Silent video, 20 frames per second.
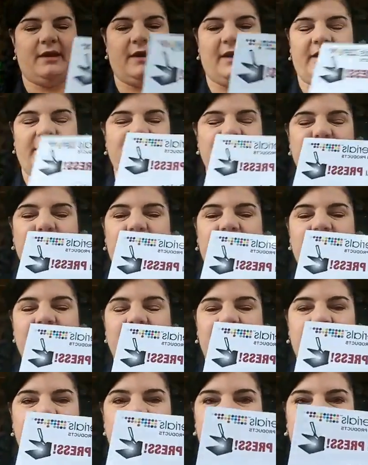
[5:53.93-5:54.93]
I swear
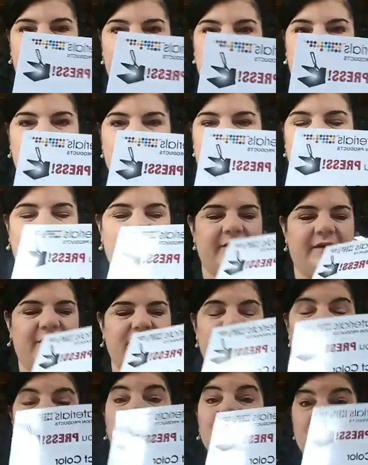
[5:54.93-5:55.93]
to you,
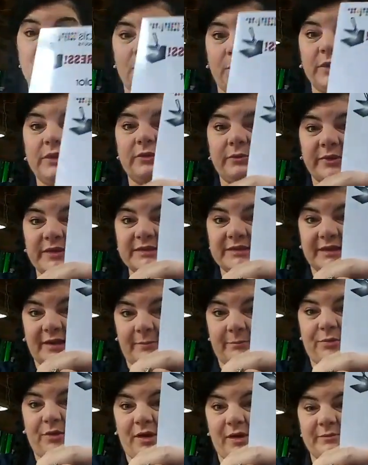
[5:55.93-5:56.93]
if for no other reason,
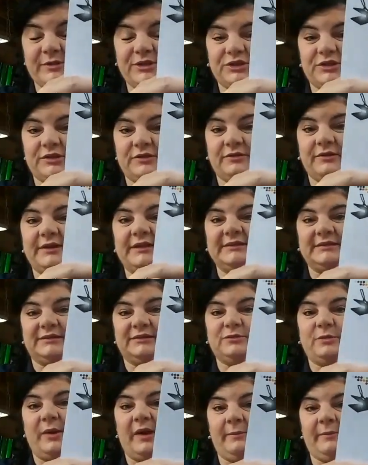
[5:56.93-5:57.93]
I promise you, this
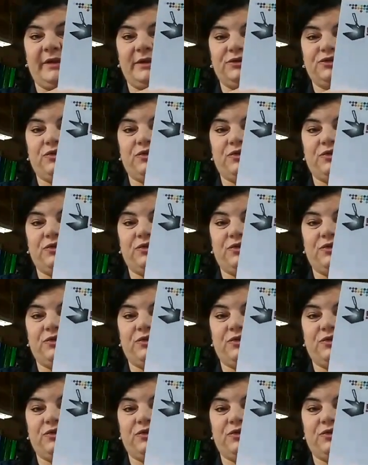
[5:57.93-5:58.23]
is why I'm going to